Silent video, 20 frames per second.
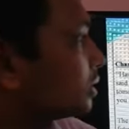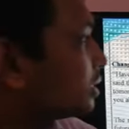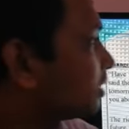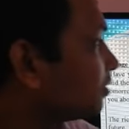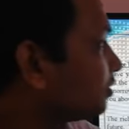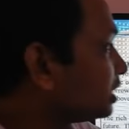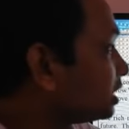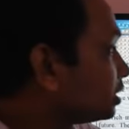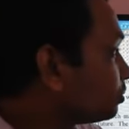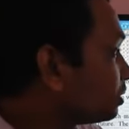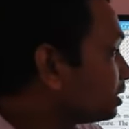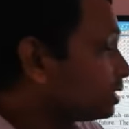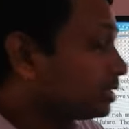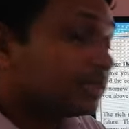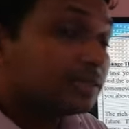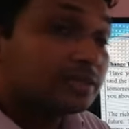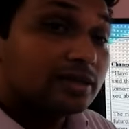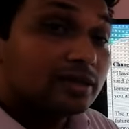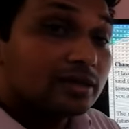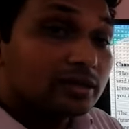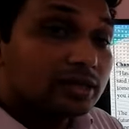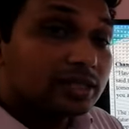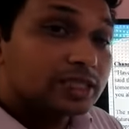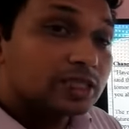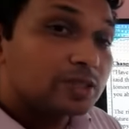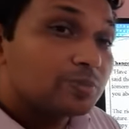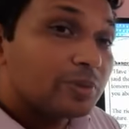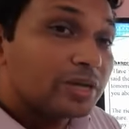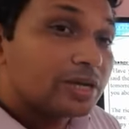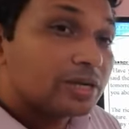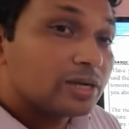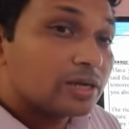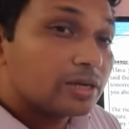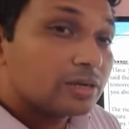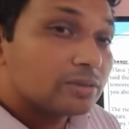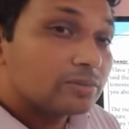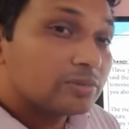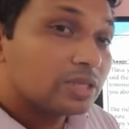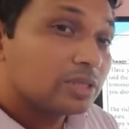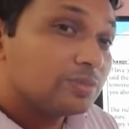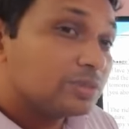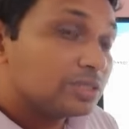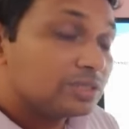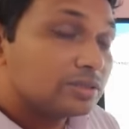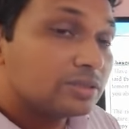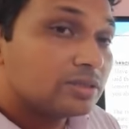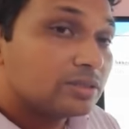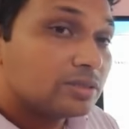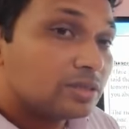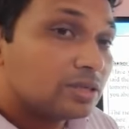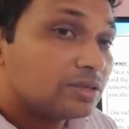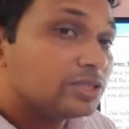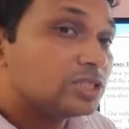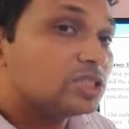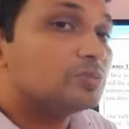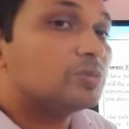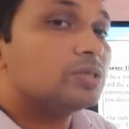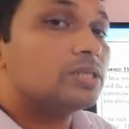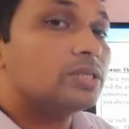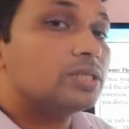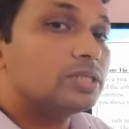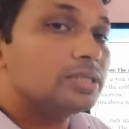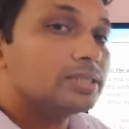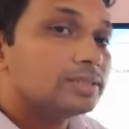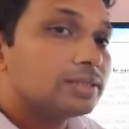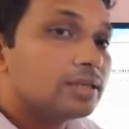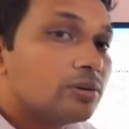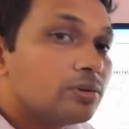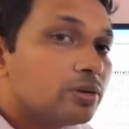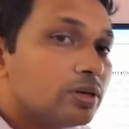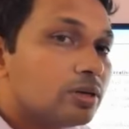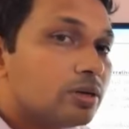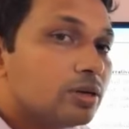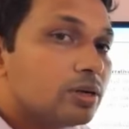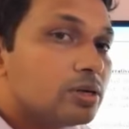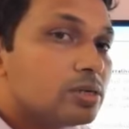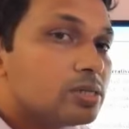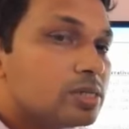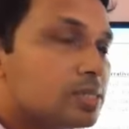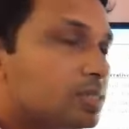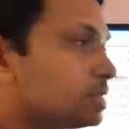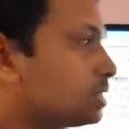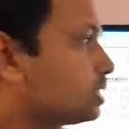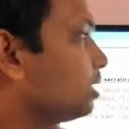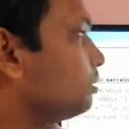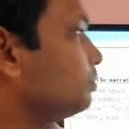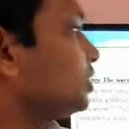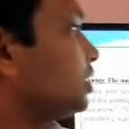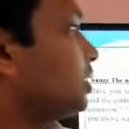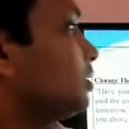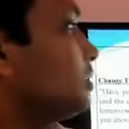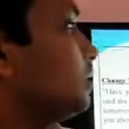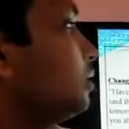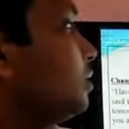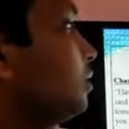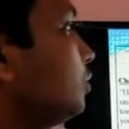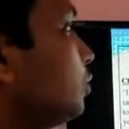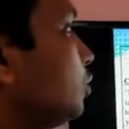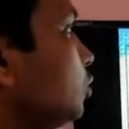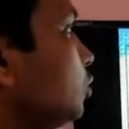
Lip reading: the rich man is the speaker. That means the rich man is our subject.